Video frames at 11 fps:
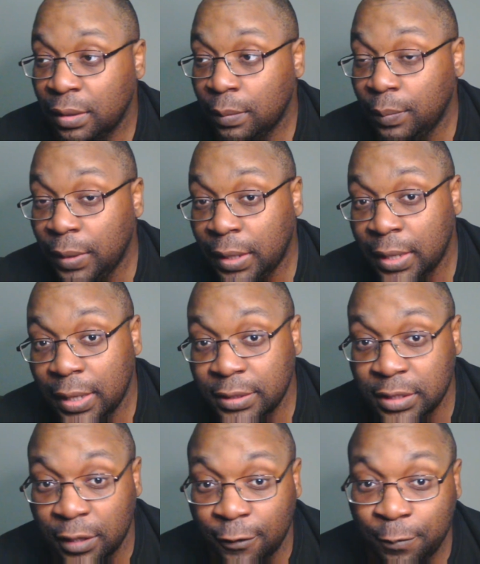because
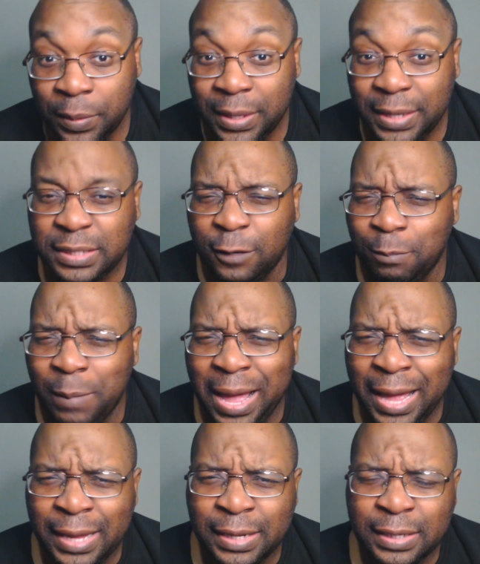of peace of
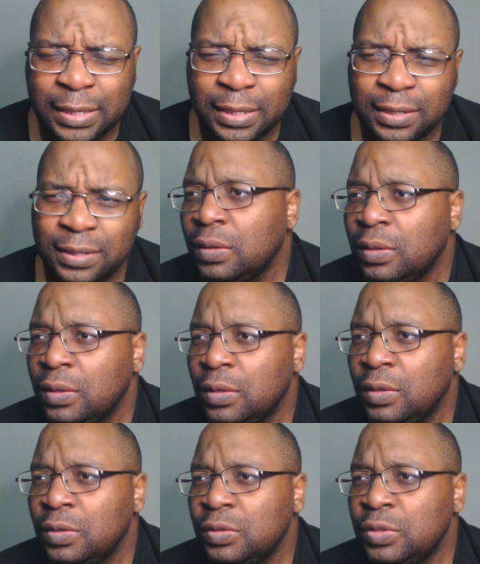mind.
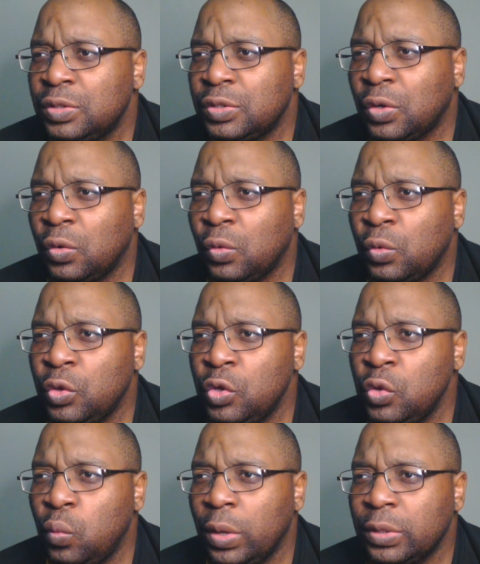So you
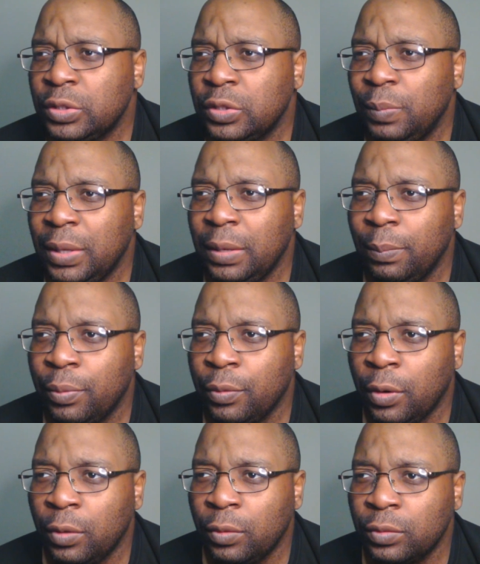want to be
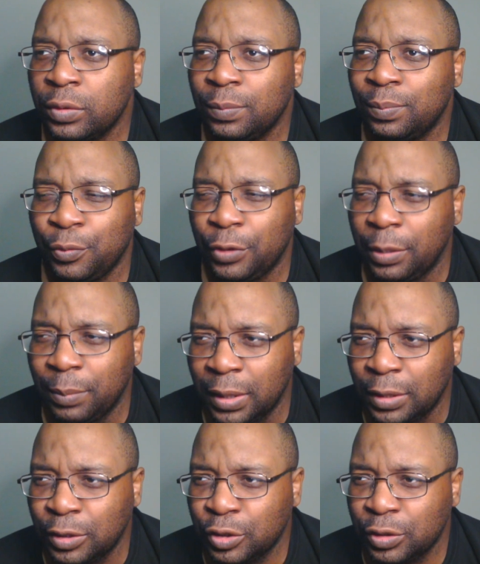broke, pretty
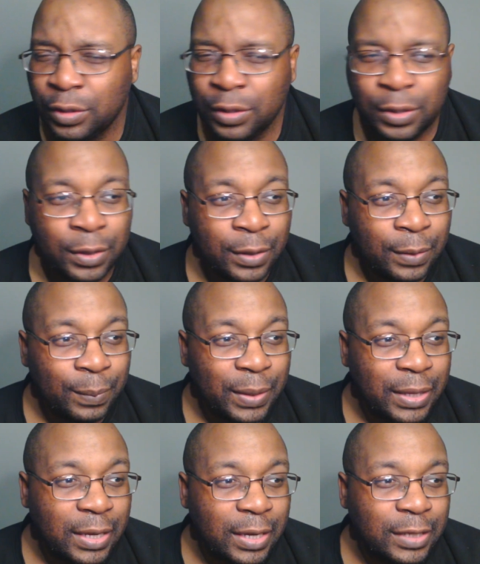much,
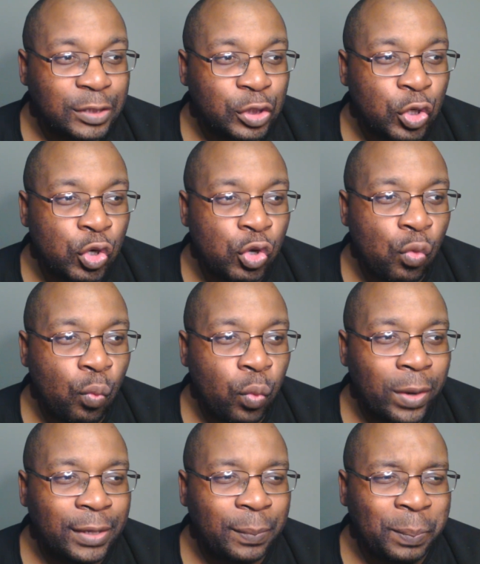because you
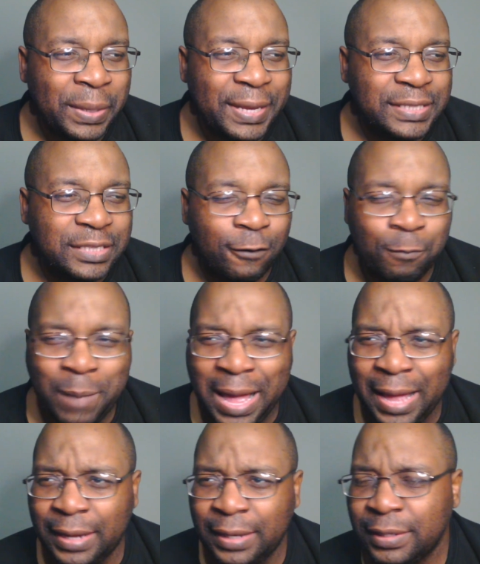want peace of
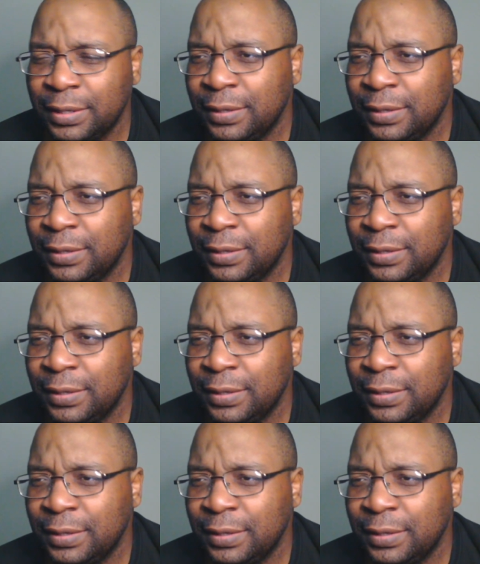mind.